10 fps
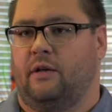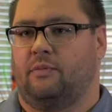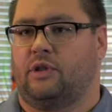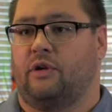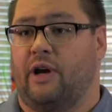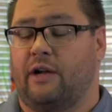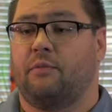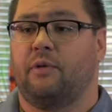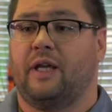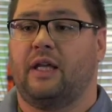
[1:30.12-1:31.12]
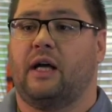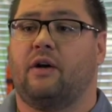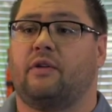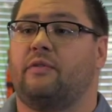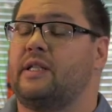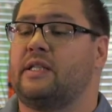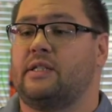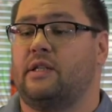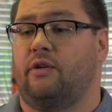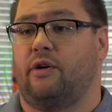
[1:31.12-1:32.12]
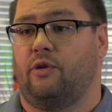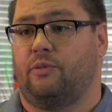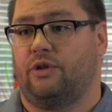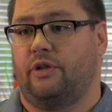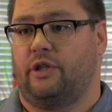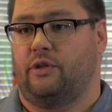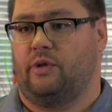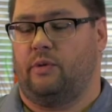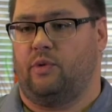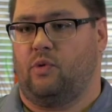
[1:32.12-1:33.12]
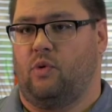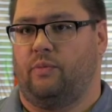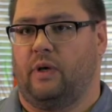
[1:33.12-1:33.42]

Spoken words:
So right from the beginning I got fantastic growth opportunities within Corp.